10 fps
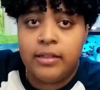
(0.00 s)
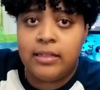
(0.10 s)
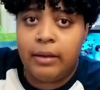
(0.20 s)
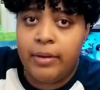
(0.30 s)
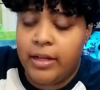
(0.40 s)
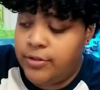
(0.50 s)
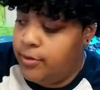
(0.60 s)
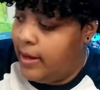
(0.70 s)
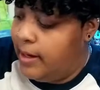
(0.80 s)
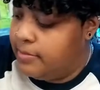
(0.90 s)
looks like we got
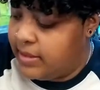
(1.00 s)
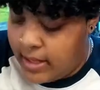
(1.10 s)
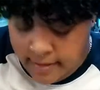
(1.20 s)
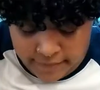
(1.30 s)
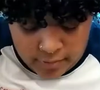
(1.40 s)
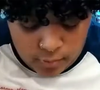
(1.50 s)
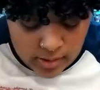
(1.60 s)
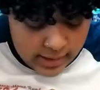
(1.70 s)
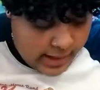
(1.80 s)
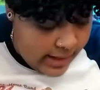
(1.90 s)
two items left.
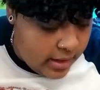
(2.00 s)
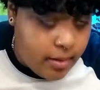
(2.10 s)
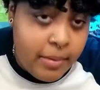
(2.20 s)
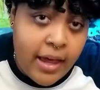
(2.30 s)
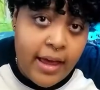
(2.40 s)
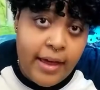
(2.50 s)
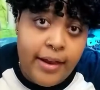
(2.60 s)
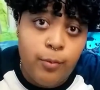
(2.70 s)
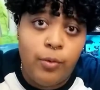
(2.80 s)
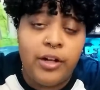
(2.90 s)
One item
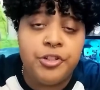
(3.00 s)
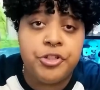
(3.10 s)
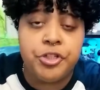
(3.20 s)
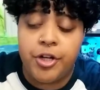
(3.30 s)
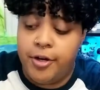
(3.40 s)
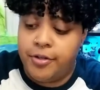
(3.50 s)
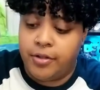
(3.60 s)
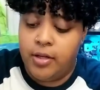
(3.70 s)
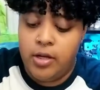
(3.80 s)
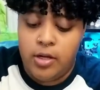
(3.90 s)
and one shirt.
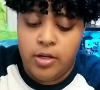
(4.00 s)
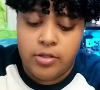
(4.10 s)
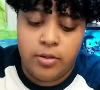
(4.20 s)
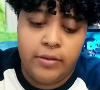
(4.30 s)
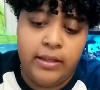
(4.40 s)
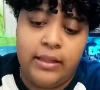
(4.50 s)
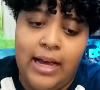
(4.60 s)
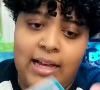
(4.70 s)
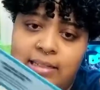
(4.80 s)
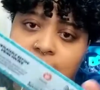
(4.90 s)
So the
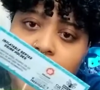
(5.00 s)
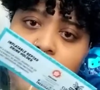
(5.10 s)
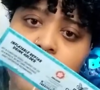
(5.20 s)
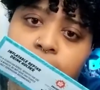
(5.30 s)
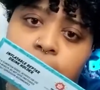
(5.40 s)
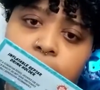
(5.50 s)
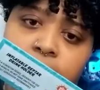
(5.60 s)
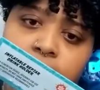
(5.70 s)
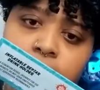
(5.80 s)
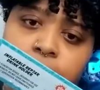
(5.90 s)
last item,
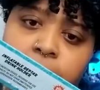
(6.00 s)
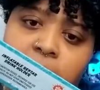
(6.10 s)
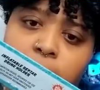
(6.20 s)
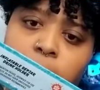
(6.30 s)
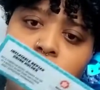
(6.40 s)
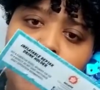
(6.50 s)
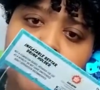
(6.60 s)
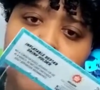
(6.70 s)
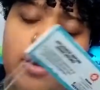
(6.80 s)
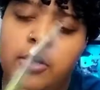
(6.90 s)
inflatable
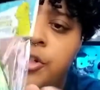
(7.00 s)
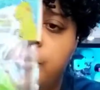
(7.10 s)
Reptar